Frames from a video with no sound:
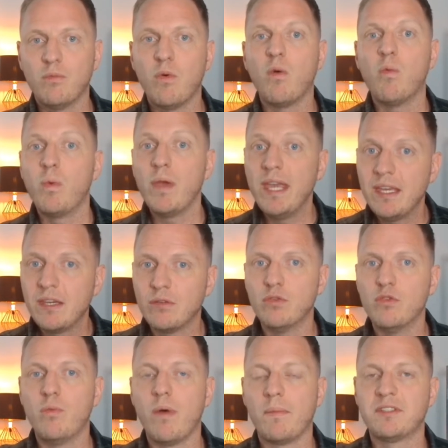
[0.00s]
but what we
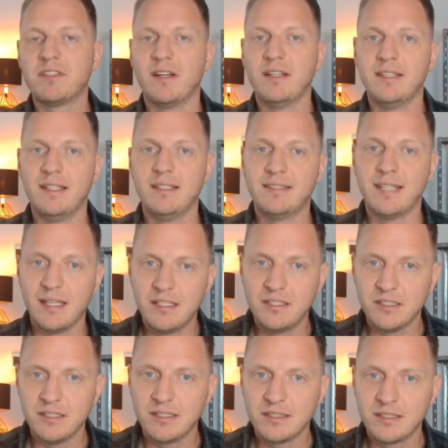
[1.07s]
call website
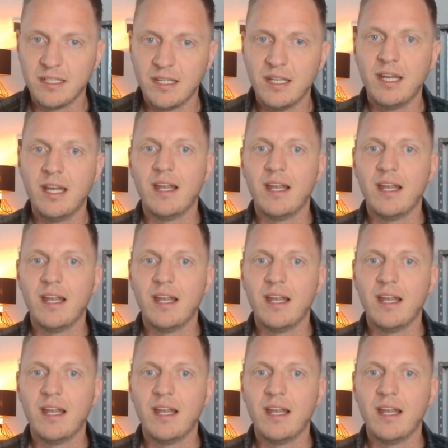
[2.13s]
intelligence.